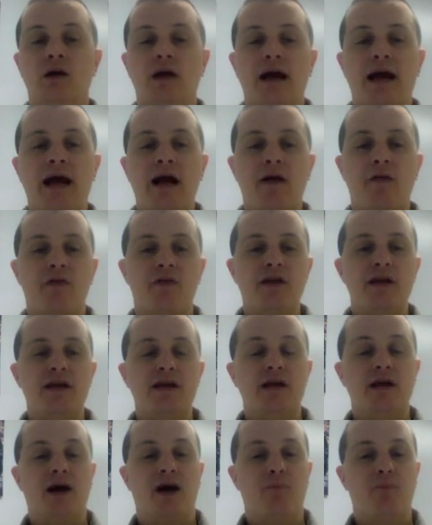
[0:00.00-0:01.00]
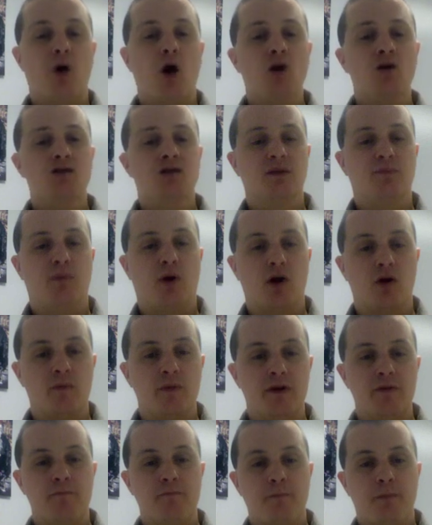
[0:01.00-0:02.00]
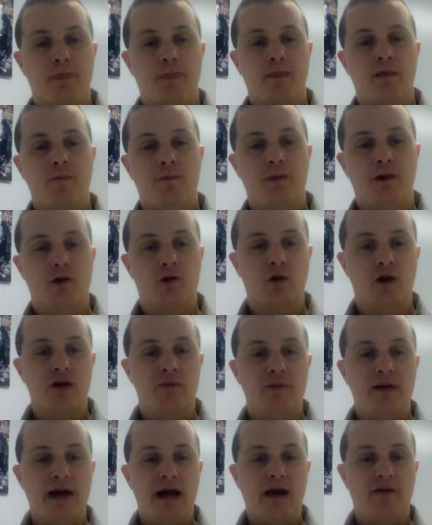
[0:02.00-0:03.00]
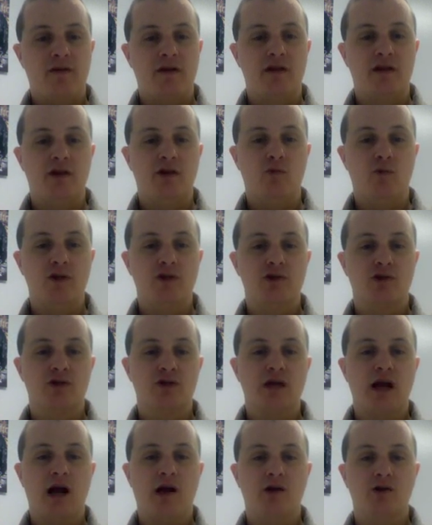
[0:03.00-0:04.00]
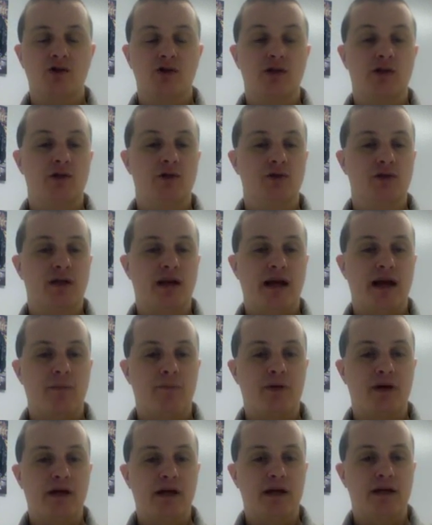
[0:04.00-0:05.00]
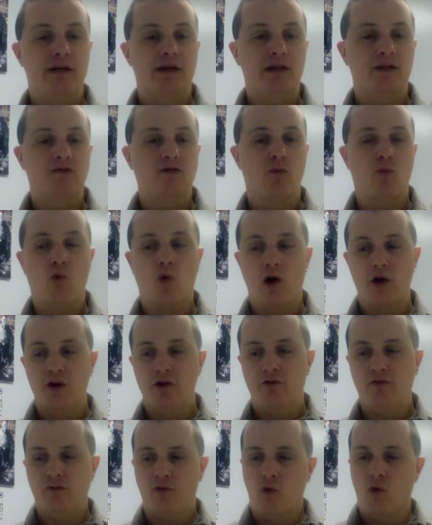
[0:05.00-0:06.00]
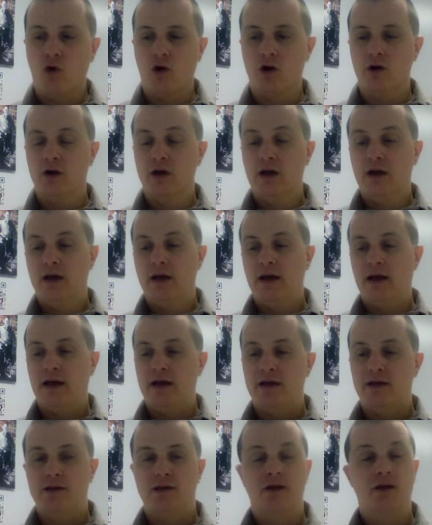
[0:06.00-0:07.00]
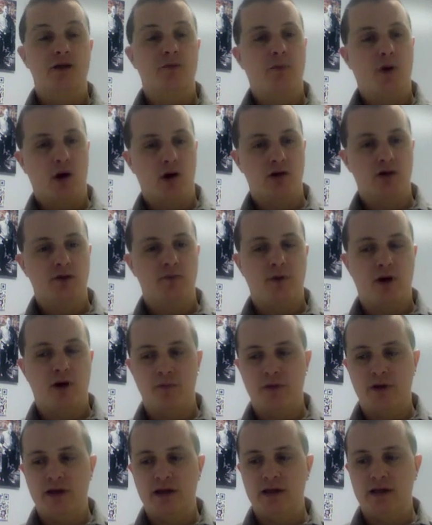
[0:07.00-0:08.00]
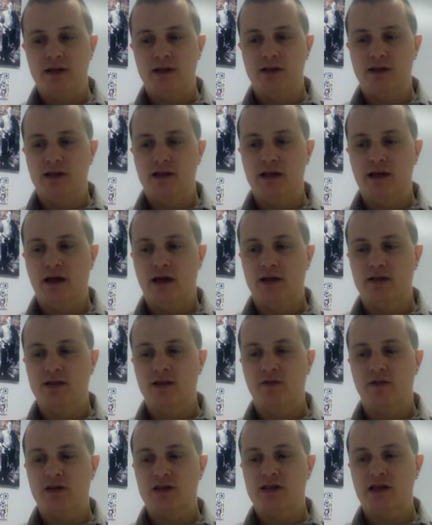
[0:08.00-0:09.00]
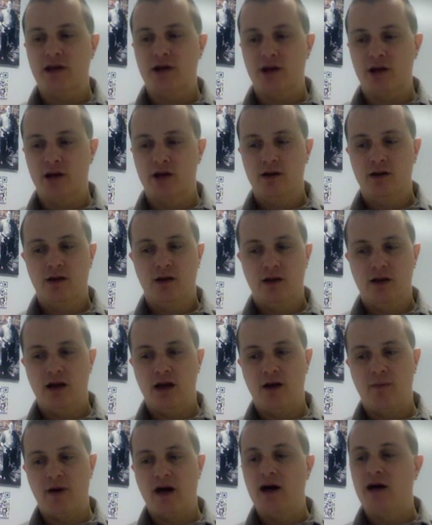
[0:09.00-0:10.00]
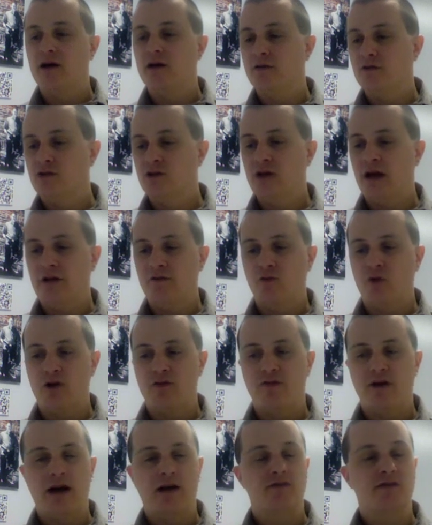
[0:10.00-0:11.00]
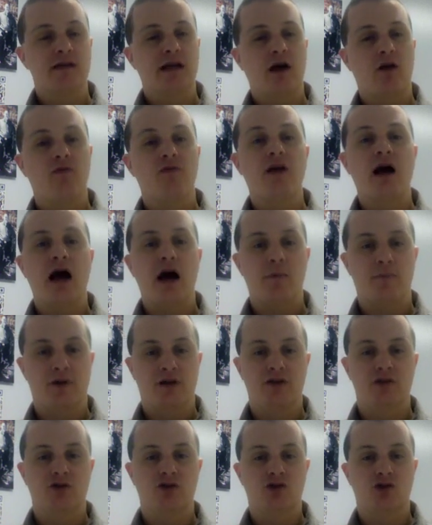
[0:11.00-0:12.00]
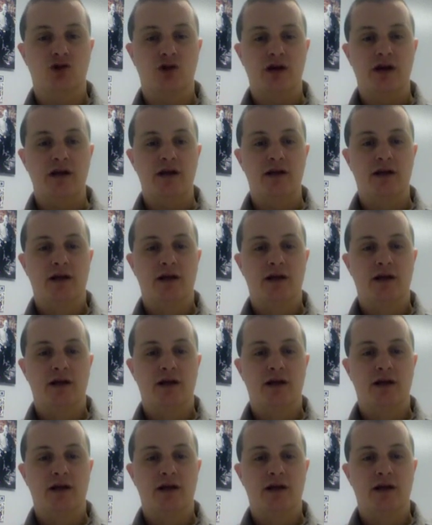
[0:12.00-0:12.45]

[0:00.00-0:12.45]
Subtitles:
At the Parks Department, they're going to be having the Winter Soccer Skills Camp again. That's from 1 to 4, and the Park Department is the Civic Center on 945 South Tompkins Street.